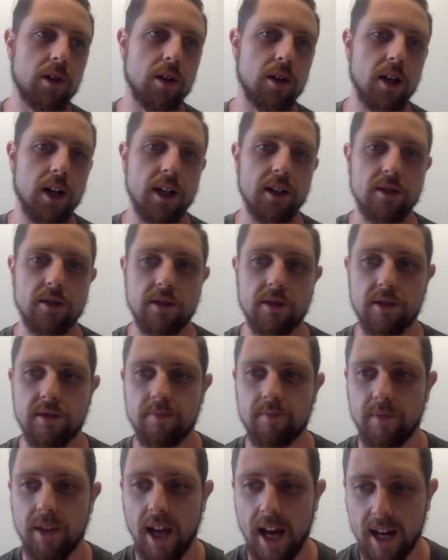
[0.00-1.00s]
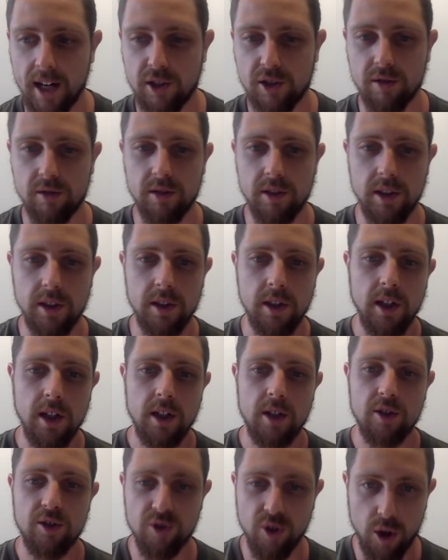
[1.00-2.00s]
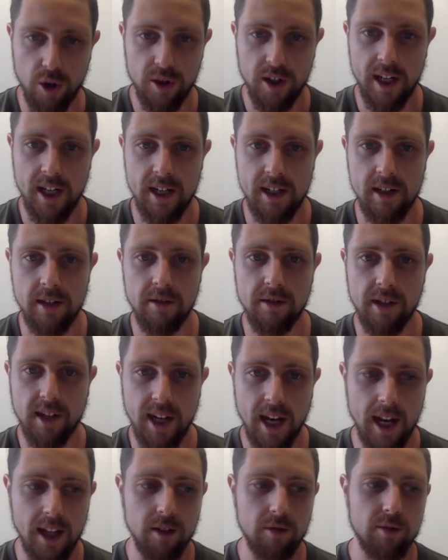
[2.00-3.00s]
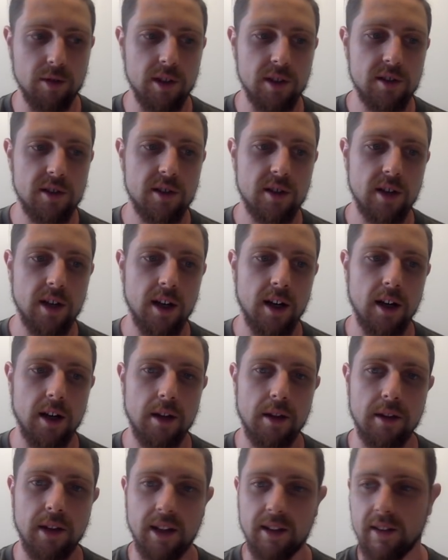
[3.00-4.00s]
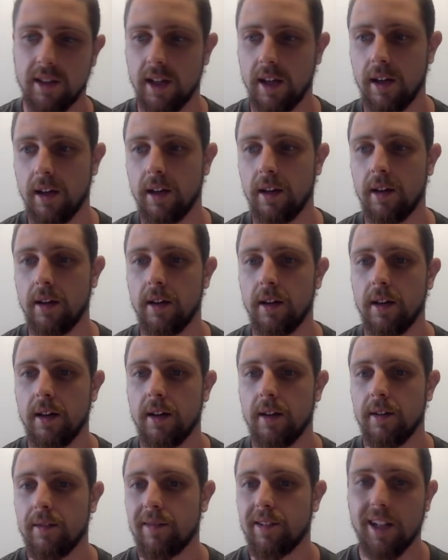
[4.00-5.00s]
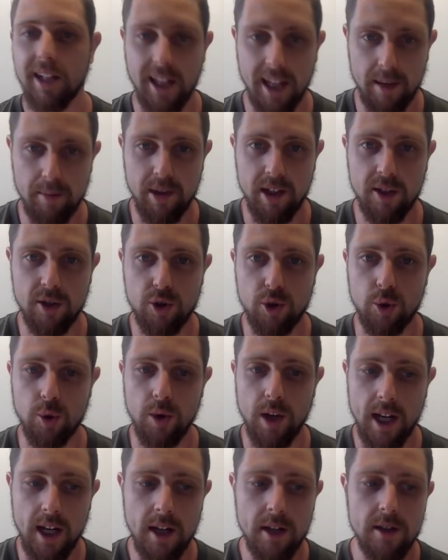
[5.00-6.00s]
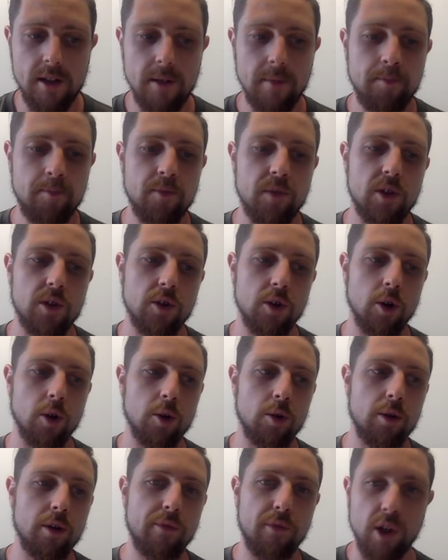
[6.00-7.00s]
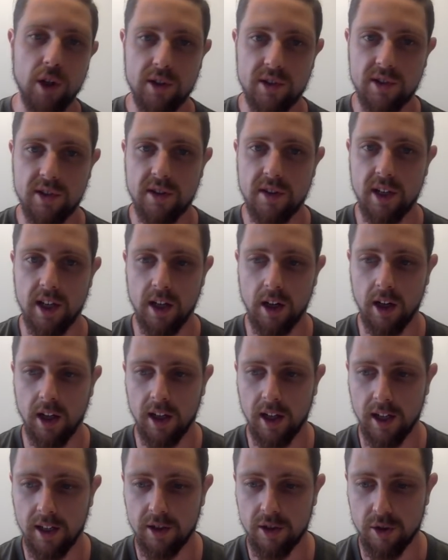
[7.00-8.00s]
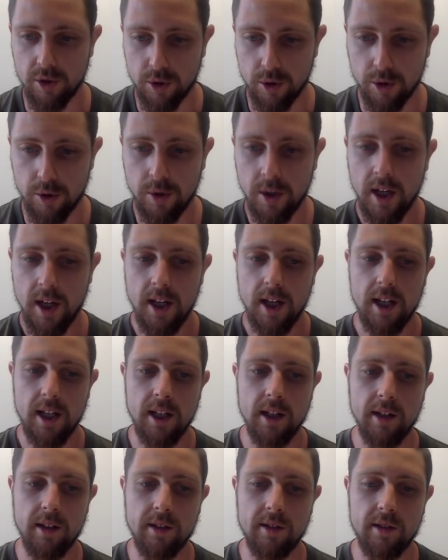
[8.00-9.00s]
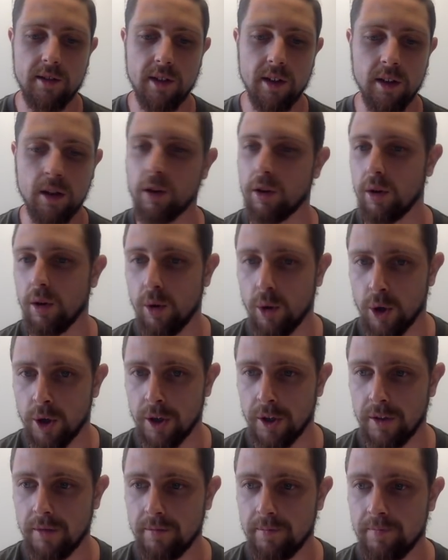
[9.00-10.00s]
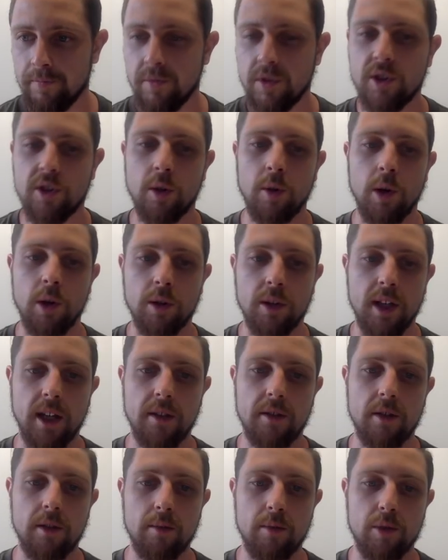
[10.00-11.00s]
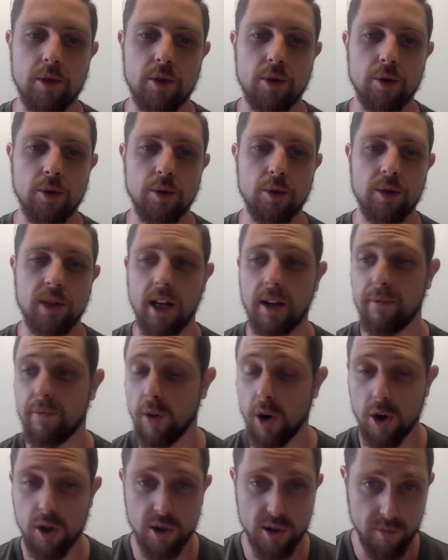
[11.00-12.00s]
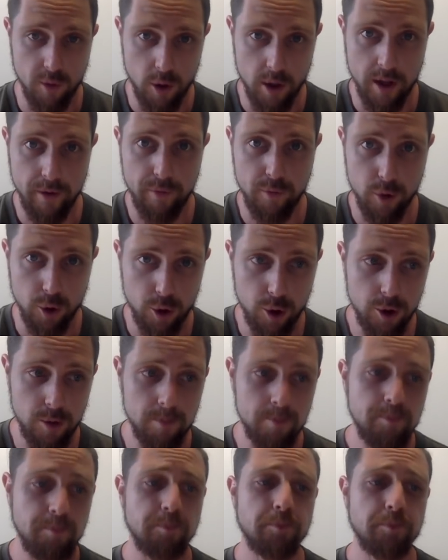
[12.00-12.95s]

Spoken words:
client's actually not eating the calories that they're claiming to eat. So the first thing I like to do is a little audit. So I'll get them to take photos of all their food